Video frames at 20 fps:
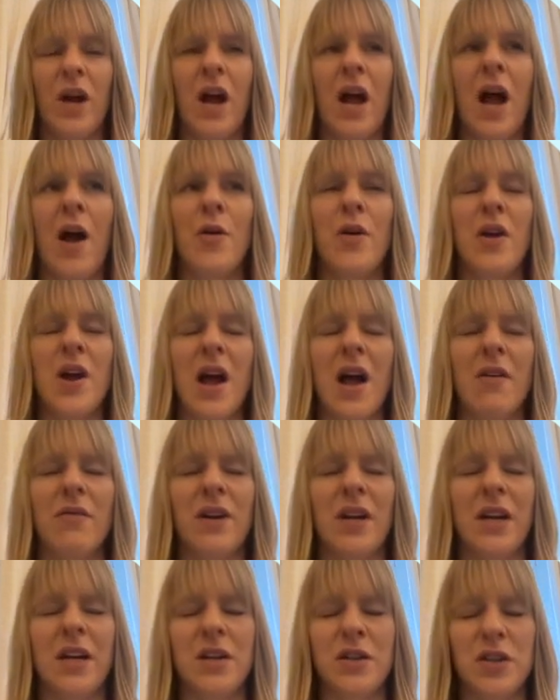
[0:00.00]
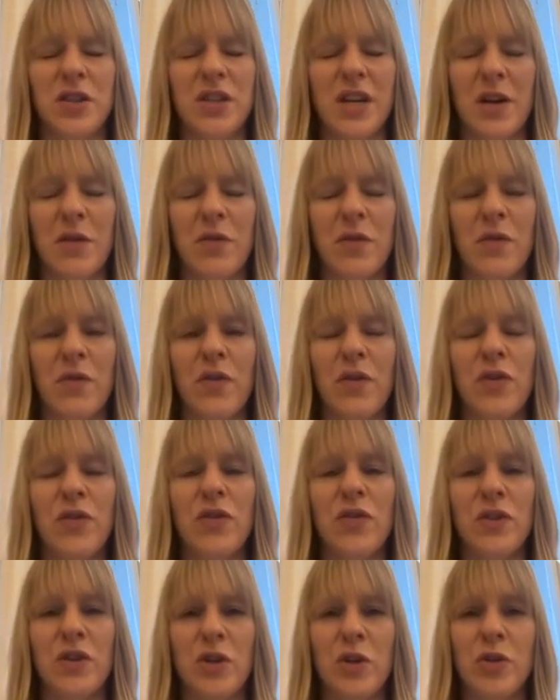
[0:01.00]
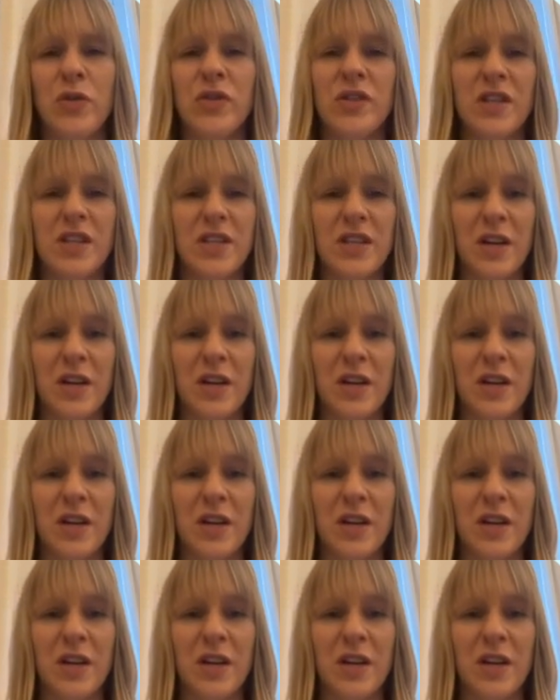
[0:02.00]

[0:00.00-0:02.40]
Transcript: how you have like in a centrifuge, so it uses these